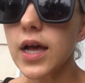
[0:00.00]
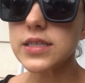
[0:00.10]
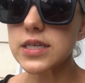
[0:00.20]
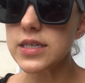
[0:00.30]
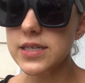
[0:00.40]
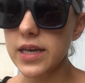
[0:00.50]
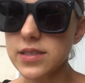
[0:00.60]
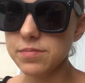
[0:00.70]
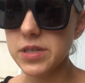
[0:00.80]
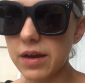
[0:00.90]
it's gonna take
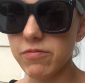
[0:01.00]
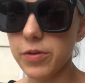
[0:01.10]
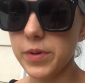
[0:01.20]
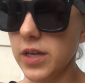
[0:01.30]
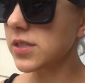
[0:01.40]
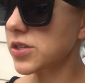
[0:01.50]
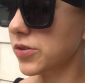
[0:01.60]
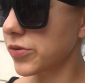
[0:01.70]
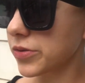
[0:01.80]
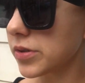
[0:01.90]
some time for me
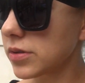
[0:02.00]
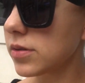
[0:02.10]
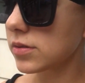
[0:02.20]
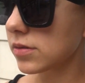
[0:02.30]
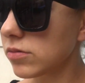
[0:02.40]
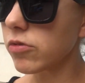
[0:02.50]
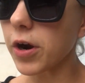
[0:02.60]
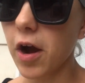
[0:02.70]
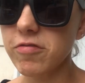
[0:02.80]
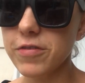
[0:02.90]
to
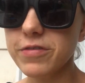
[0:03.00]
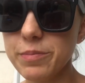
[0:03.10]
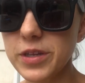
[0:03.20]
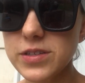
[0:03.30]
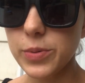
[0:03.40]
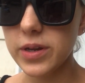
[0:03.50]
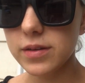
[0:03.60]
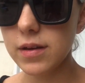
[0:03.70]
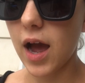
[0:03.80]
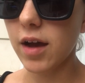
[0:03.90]
recover from this
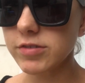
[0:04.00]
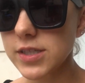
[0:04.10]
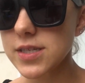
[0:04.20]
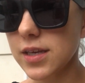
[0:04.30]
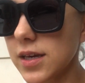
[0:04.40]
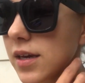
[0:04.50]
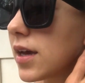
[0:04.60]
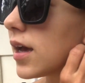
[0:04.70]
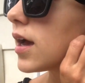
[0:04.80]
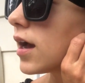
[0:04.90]
one. Obviously,
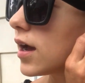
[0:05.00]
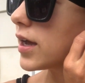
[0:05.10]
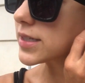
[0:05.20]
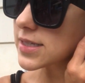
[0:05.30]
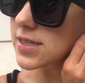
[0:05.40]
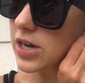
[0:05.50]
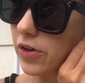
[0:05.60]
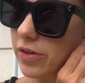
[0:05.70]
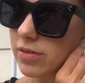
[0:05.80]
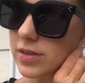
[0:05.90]
it's
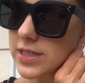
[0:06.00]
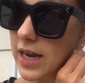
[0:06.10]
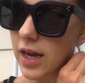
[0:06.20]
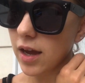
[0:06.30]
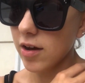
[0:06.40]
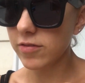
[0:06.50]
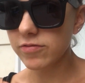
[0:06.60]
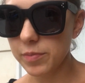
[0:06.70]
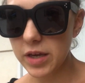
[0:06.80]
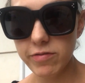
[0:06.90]
still the day of
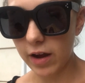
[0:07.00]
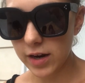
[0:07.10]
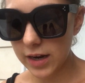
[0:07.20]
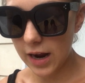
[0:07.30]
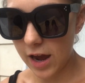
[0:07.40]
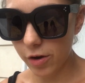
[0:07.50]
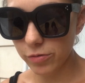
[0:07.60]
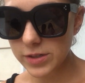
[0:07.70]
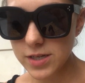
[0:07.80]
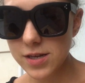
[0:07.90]
me finding
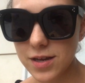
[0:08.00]
out.